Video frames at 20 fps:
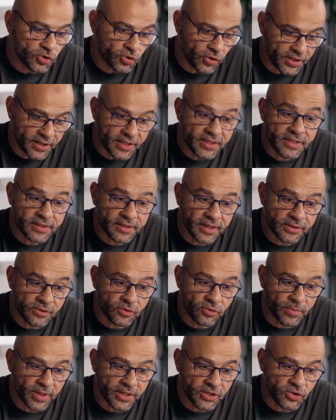join us and
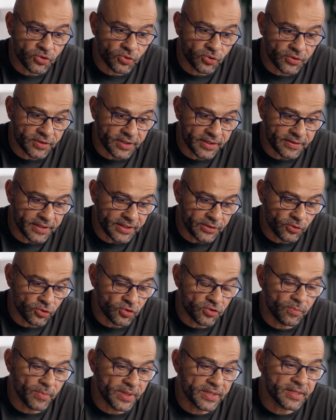to make sure that they
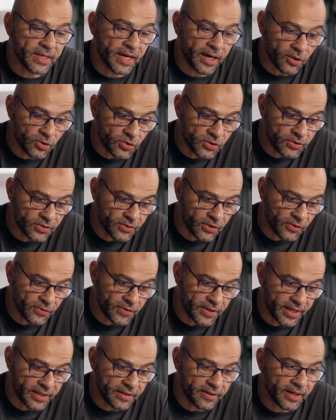don't miss out on
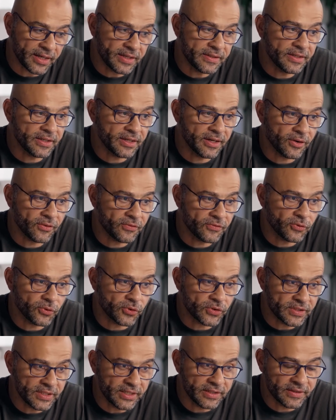that idea of
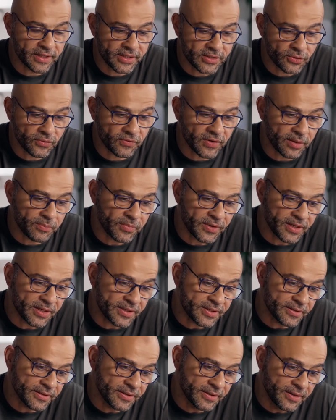14 days of
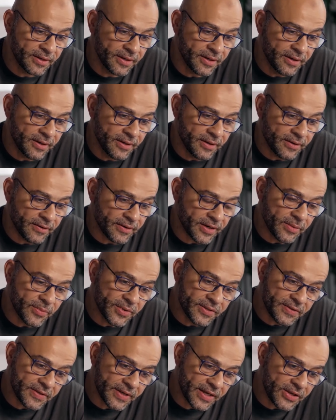happiness.
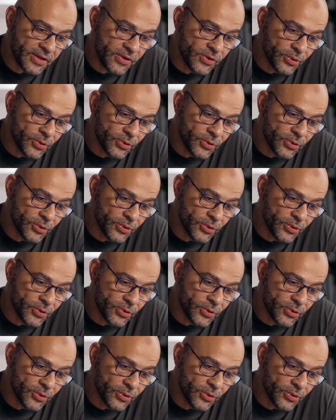Raymond, thank